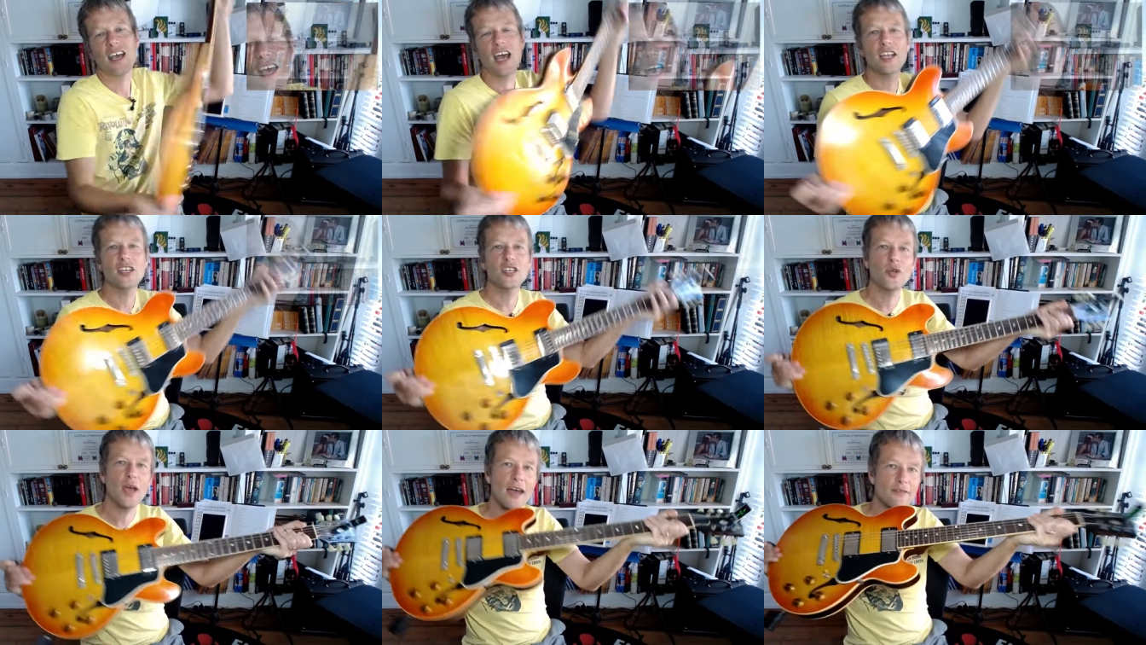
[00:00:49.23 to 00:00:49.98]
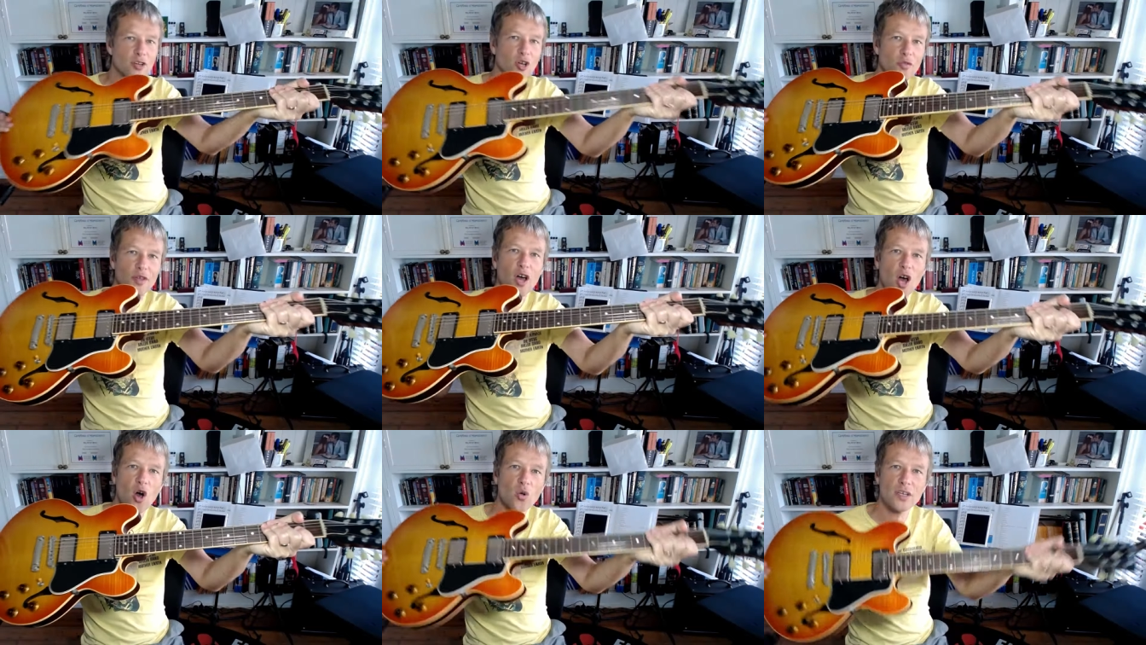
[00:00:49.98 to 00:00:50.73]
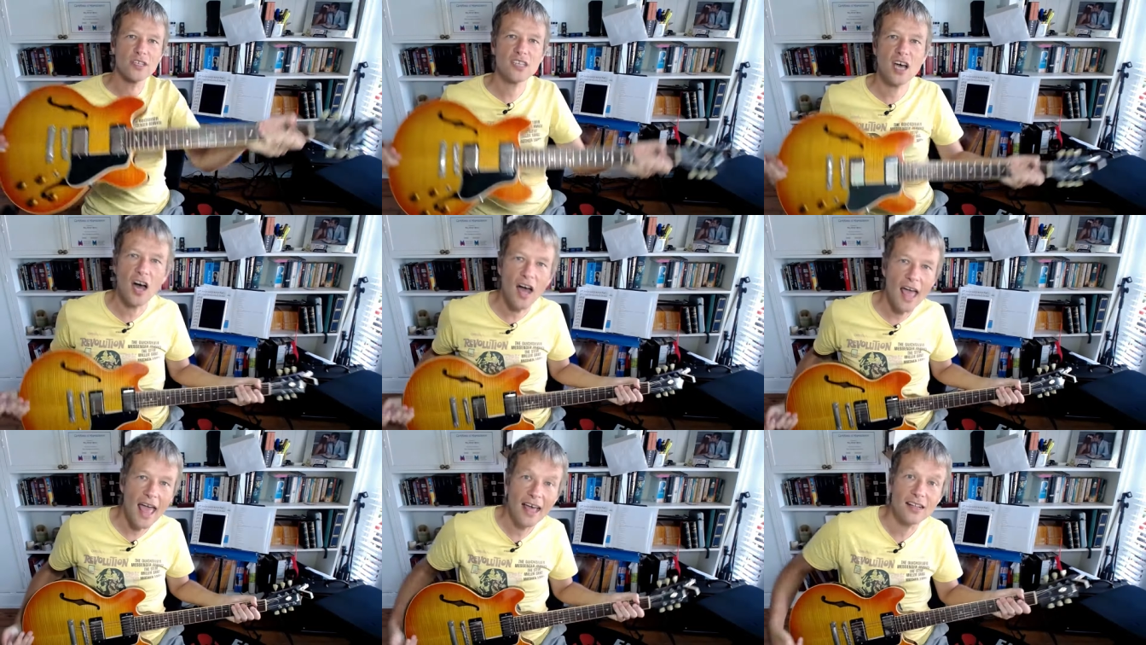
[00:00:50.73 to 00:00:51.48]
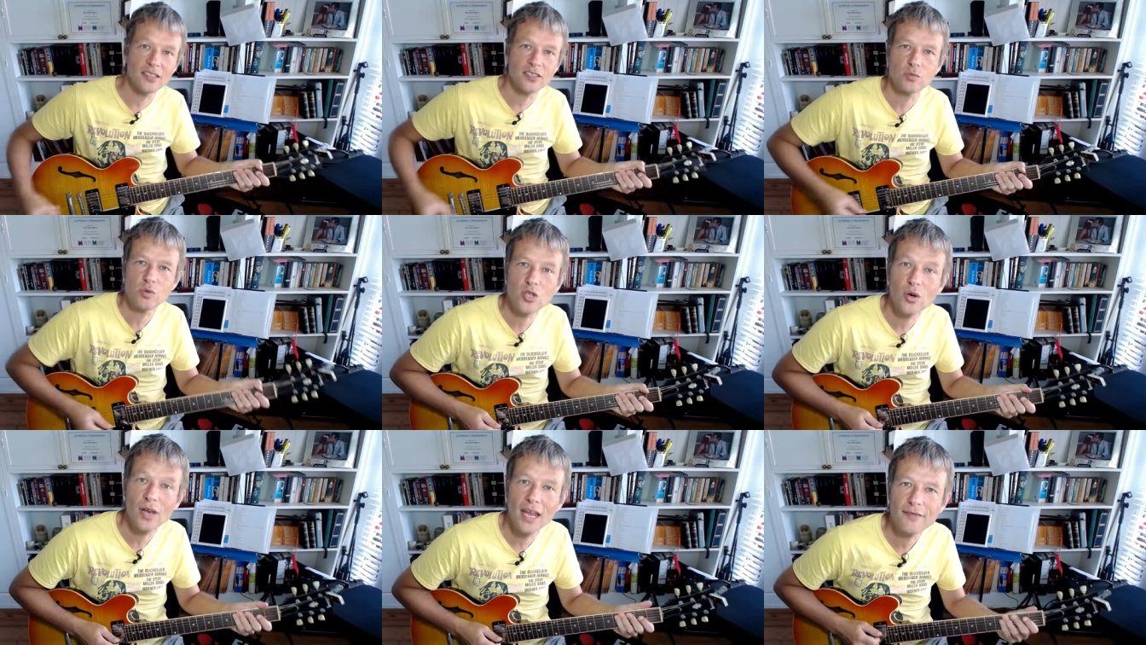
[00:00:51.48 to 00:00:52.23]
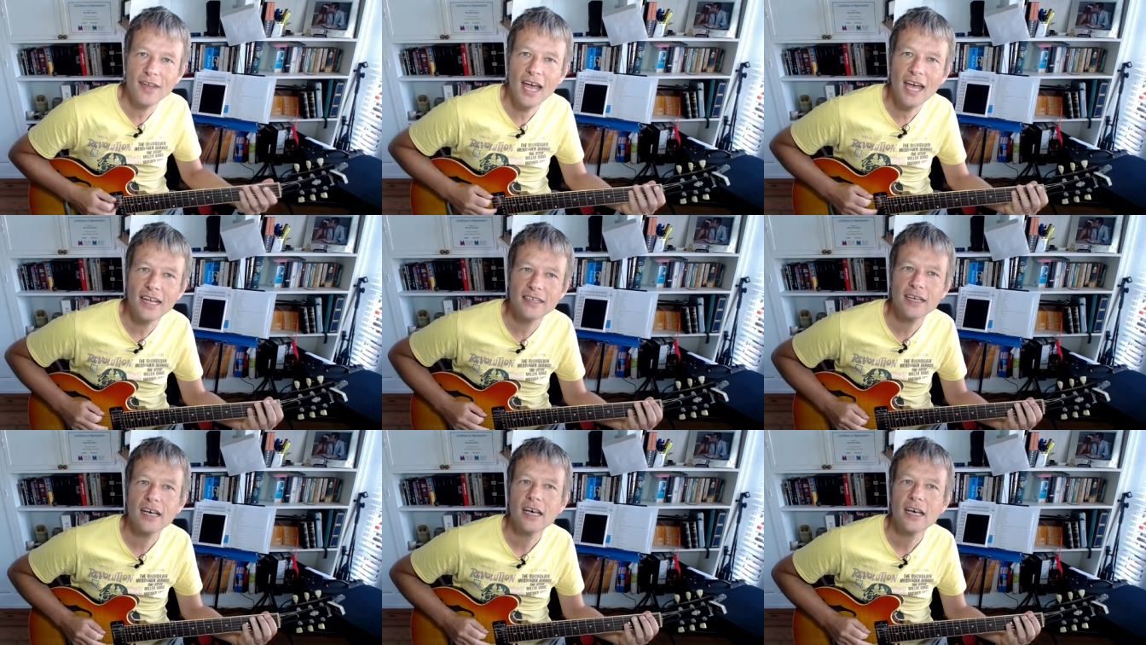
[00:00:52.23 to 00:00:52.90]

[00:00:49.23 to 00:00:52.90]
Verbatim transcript: and you haven't got the whole guitar held with your left hand.